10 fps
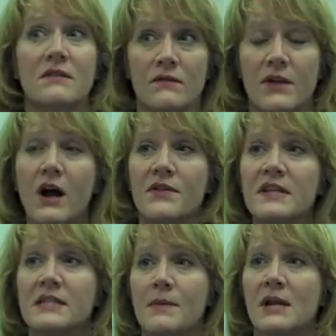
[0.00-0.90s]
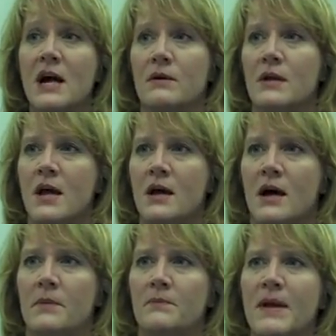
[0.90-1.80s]
there are things coming up
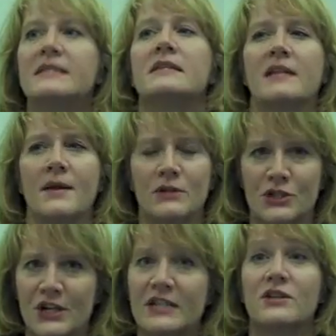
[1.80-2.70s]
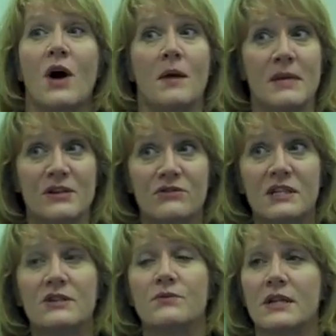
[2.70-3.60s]
based in language learning, so I'll be
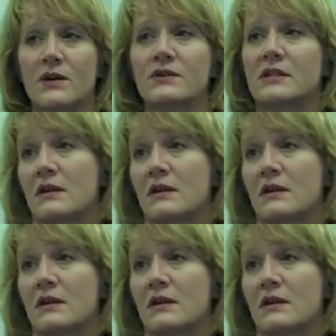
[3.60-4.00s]
interested to read those, and